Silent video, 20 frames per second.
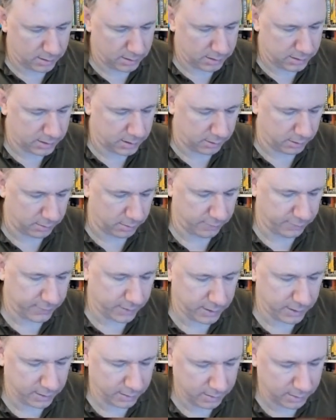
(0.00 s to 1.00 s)
So if
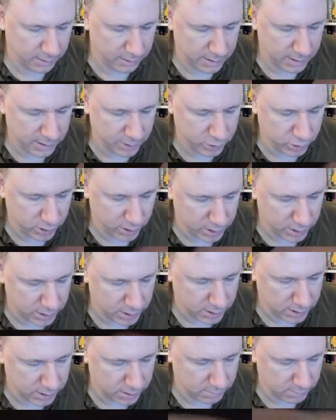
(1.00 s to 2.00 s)
I literally
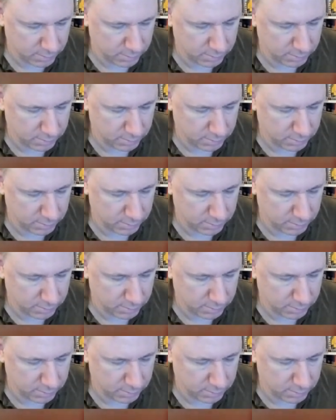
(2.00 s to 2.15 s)
just,